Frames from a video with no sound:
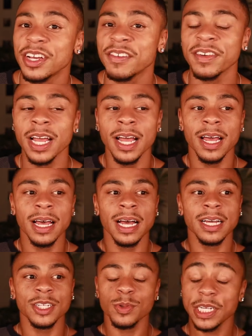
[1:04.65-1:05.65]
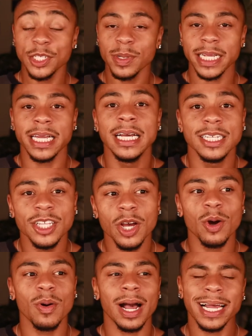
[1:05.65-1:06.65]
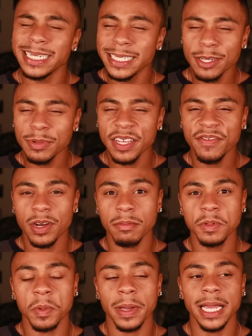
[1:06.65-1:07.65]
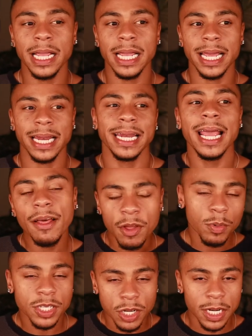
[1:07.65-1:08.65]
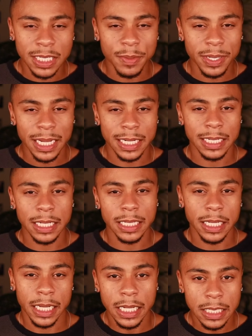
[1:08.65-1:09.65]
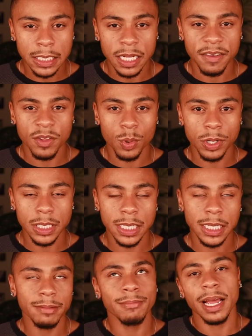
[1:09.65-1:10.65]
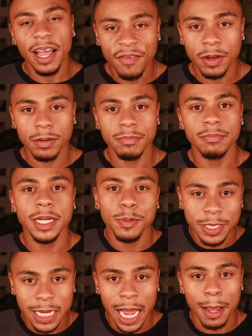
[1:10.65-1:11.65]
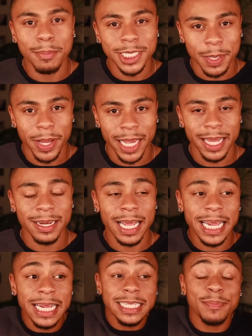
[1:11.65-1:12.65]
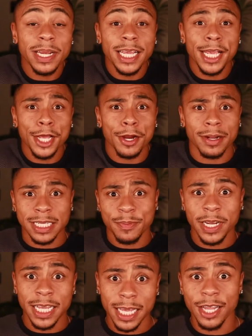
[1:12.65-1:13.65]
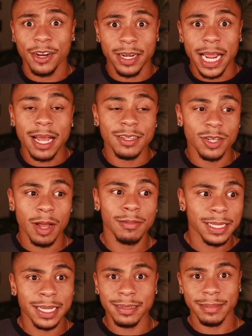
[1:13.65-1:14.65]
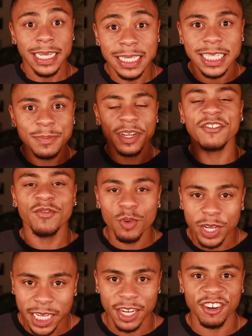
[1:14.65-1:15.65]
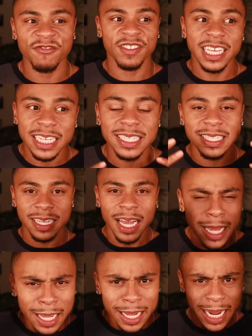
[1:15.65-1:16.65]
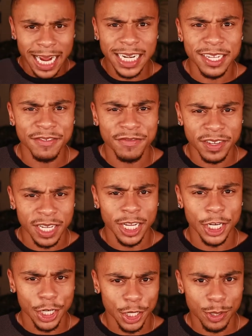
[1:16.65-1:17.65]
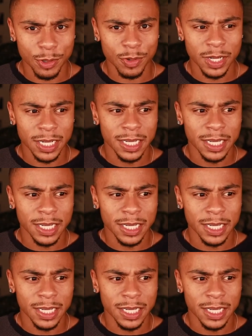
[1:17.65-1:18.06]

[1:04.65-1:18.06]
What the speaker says: of 2020. So I didn't really feel comfortable making it. And now that we're starting to be like at the end of the quarantine, I felt it was time to make it. And it's been a year. It's been a year now. So I was like, this has been a full year of this kind of new